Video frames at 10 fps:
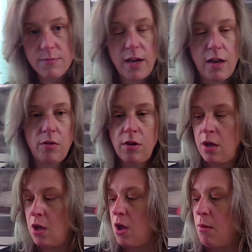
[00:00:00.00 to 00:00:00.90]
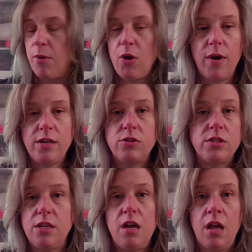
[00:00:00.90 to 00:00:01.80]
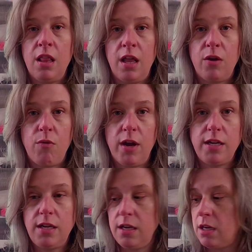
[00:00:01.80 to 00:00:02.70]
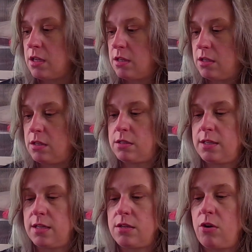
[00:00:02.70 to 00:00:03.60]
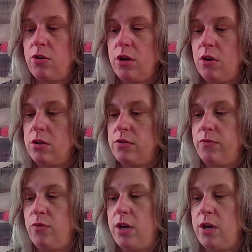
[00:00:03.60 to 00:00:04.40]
My ball winder did not like winding 600 yards of